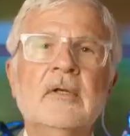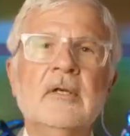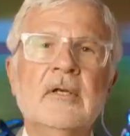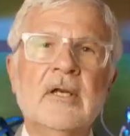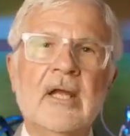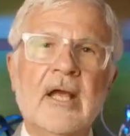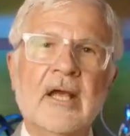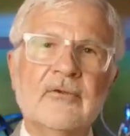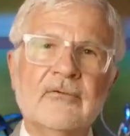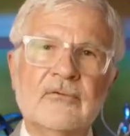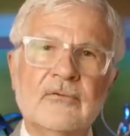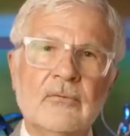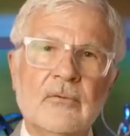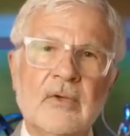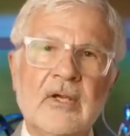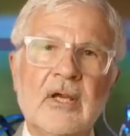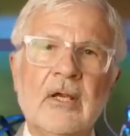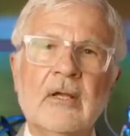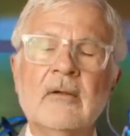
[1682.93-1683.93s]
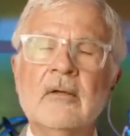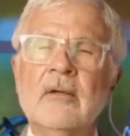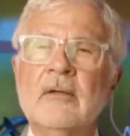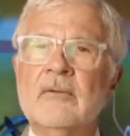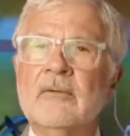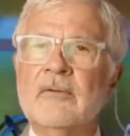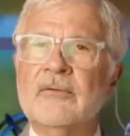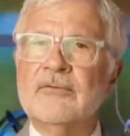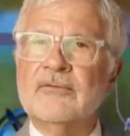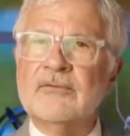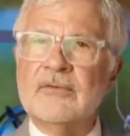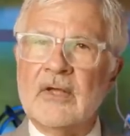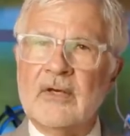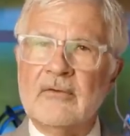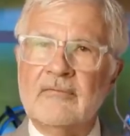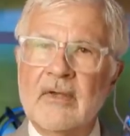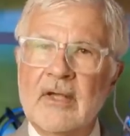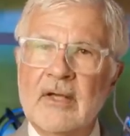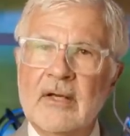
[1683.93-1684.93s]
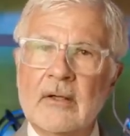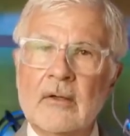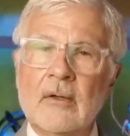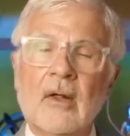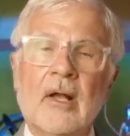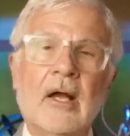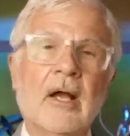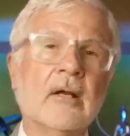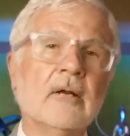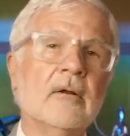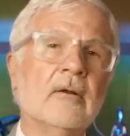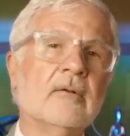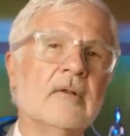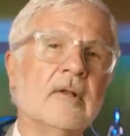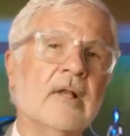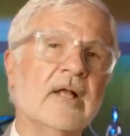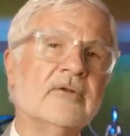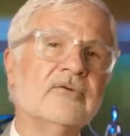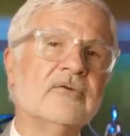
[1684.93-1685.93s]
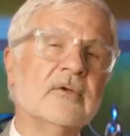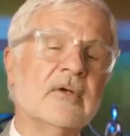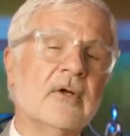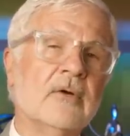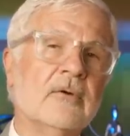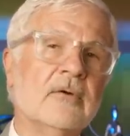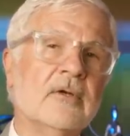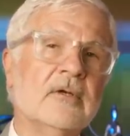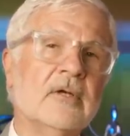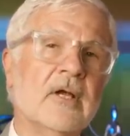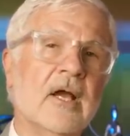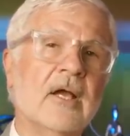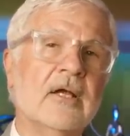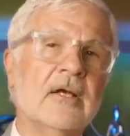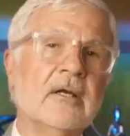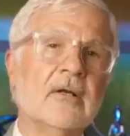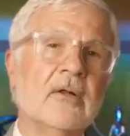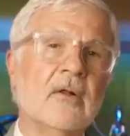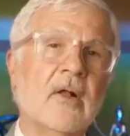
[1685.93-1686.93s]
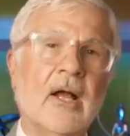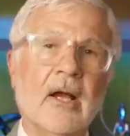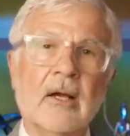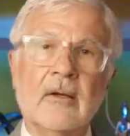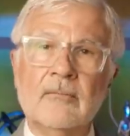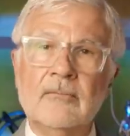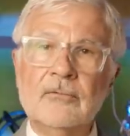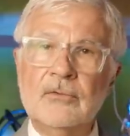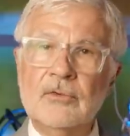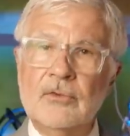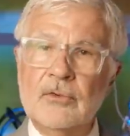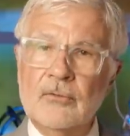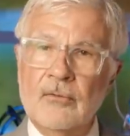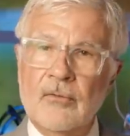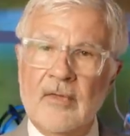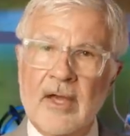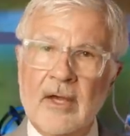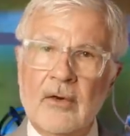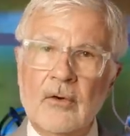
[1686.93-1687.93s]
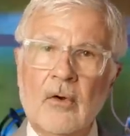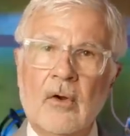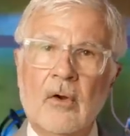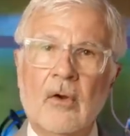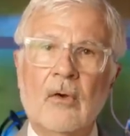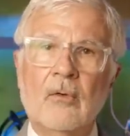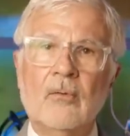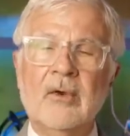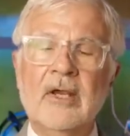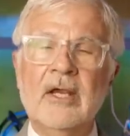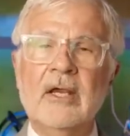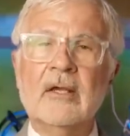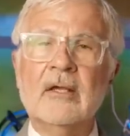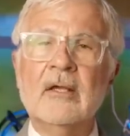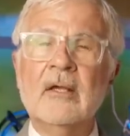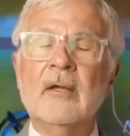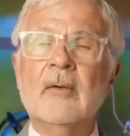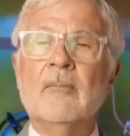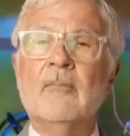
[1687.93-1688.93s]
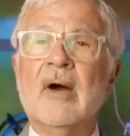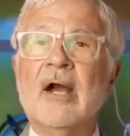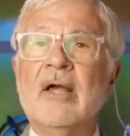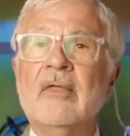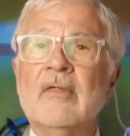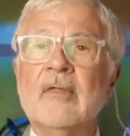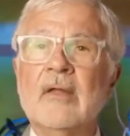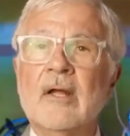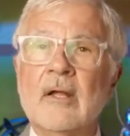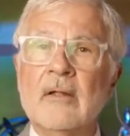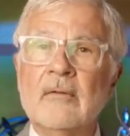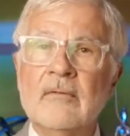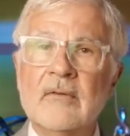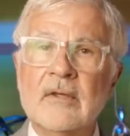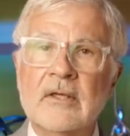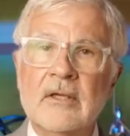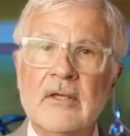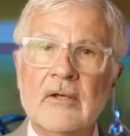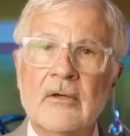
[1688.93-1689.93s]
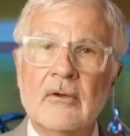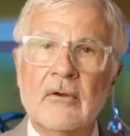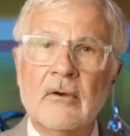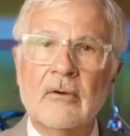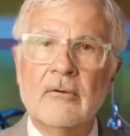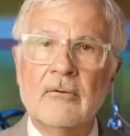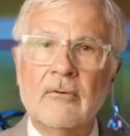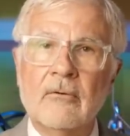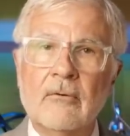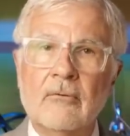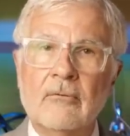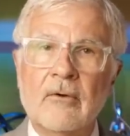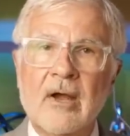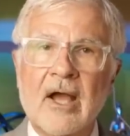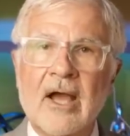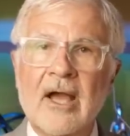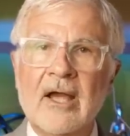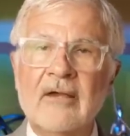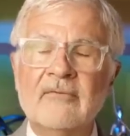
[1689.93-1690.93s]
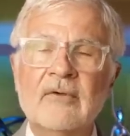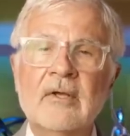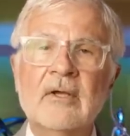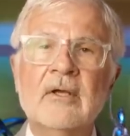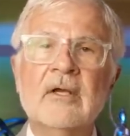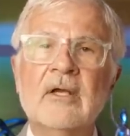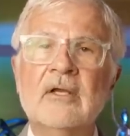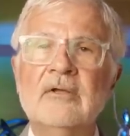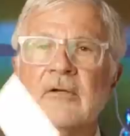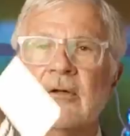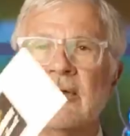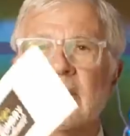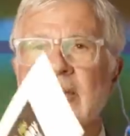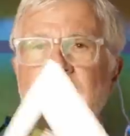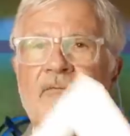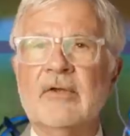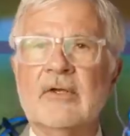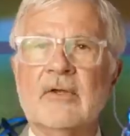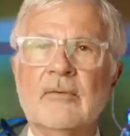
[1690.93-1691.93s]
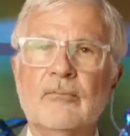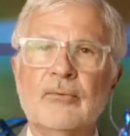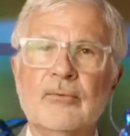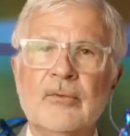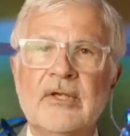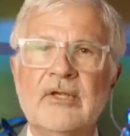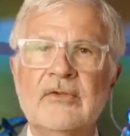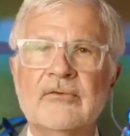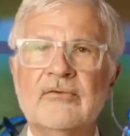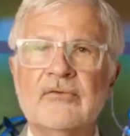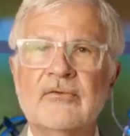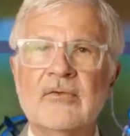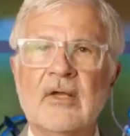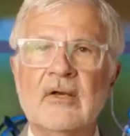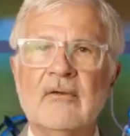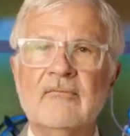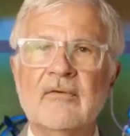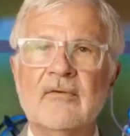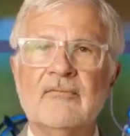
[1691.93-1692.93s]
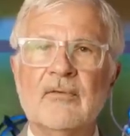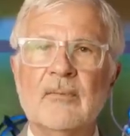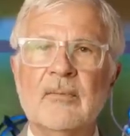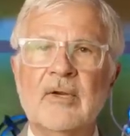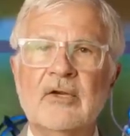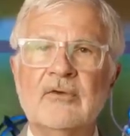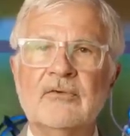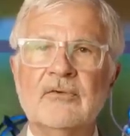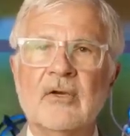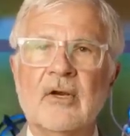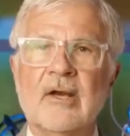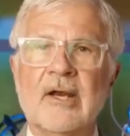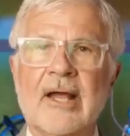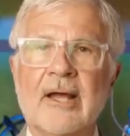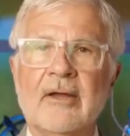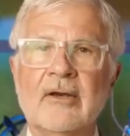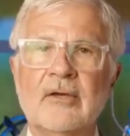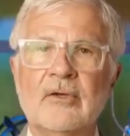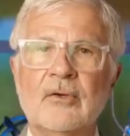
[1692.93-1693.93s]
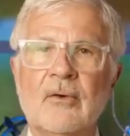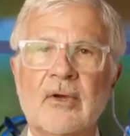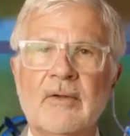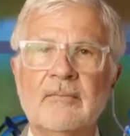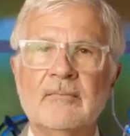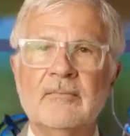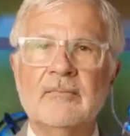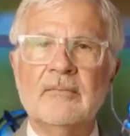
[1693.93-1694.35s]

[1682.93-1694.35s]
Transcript: Next week, instead of 8 o'clock, let's go to 9 o'clock. Do that all week. By then, the keto code will arrive and you'll have the complete set of information on how to do it.